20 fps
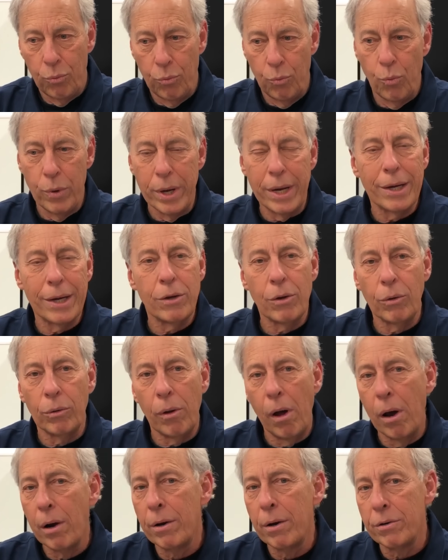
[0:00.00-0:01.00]
we can no
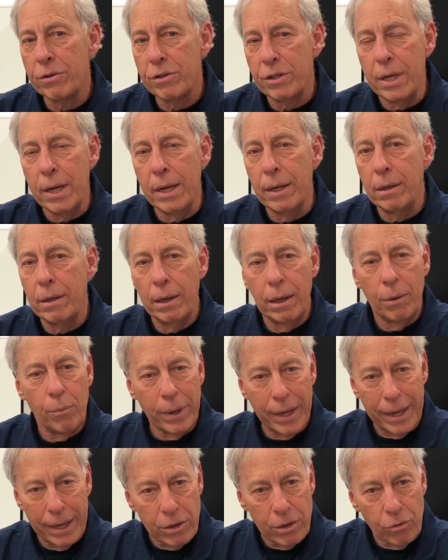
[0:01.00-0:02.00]
longer see it and we
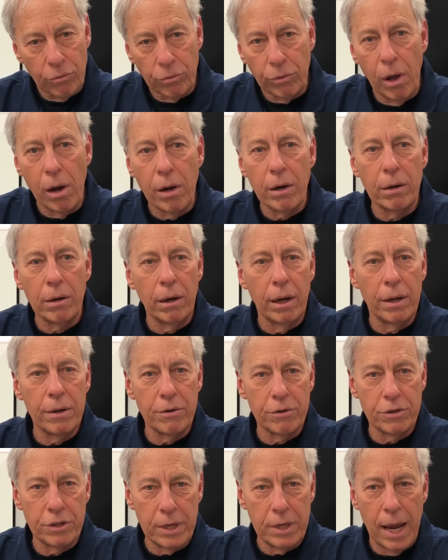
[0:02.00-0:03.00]
can no longer
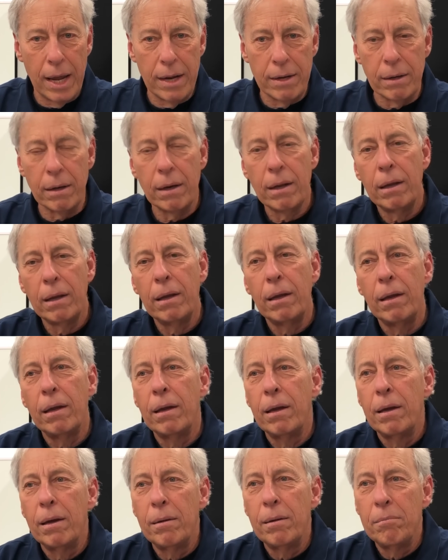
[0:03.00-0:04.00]
understand it.
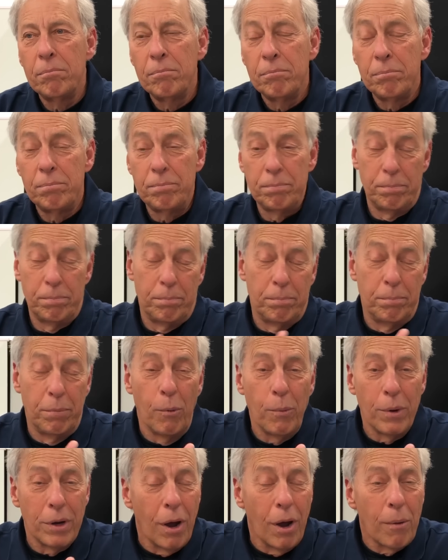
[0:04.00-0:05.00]

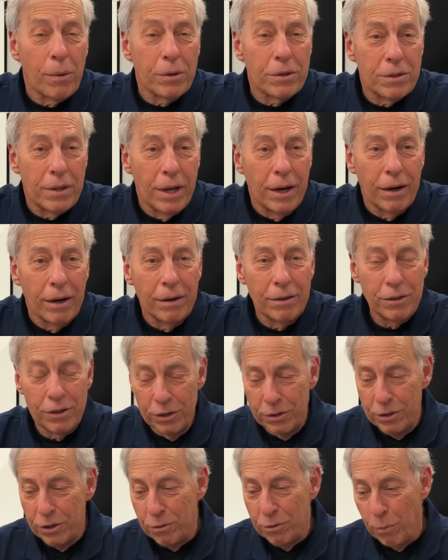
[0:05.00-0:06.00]
But we know it's there
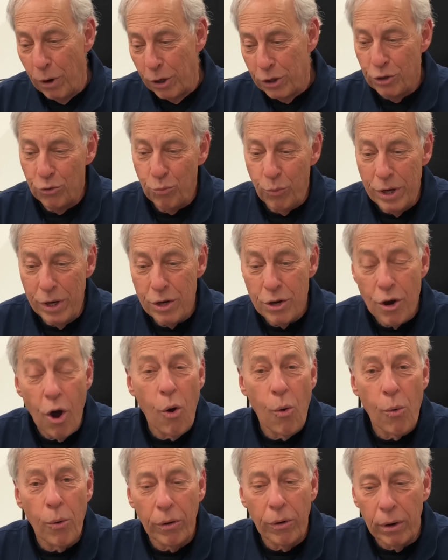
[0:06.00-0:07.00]
just as much as we know
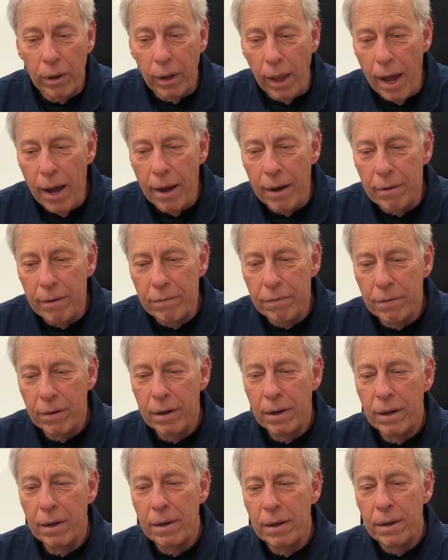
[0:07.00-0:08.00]
we're alive.
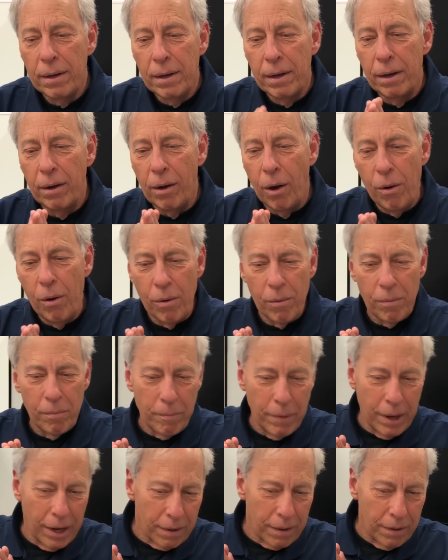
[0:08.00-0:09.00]
Oh
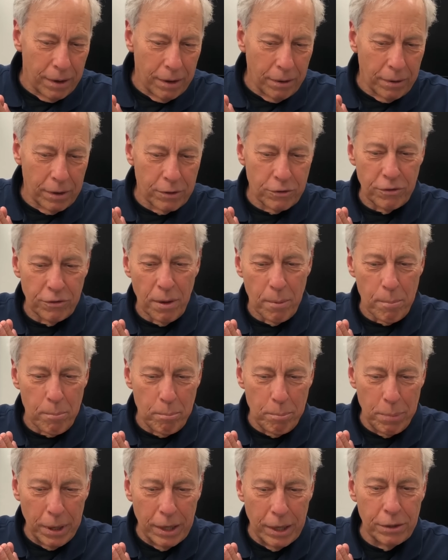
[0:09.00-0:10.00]
man, there is the
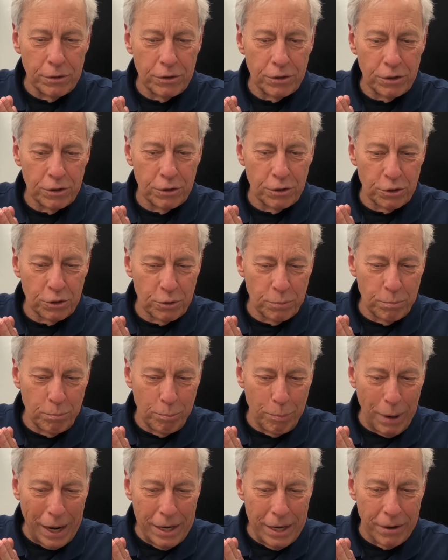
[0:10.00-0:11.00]
biggest
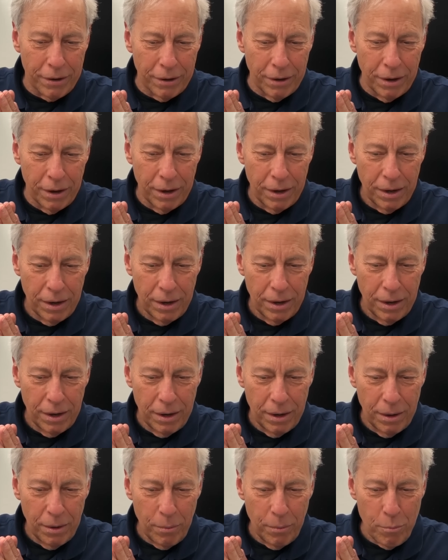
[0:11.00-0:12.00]
spider
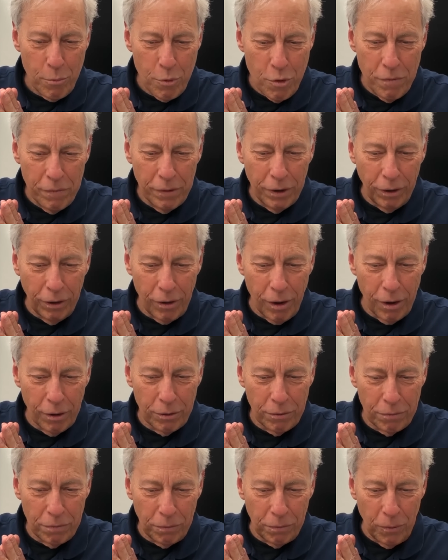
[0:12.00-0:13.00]
moving along
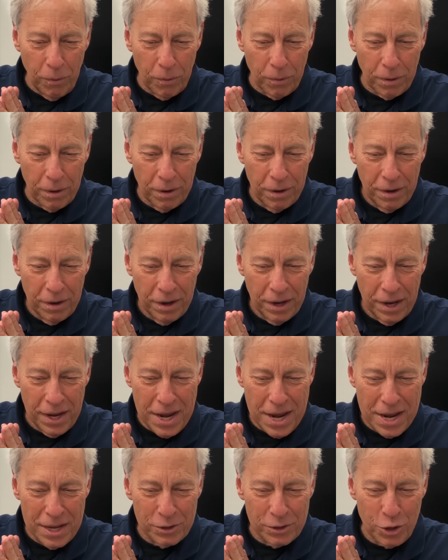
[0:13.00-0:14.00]
the floor.
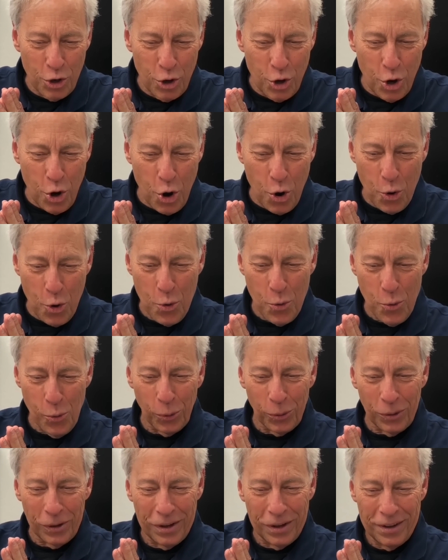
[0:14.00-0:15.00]
He is
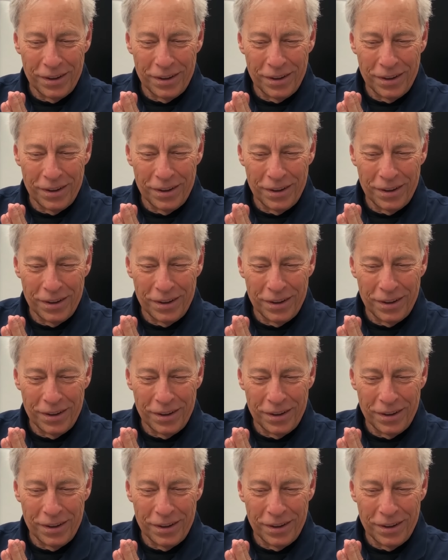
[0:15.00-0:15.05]
cool.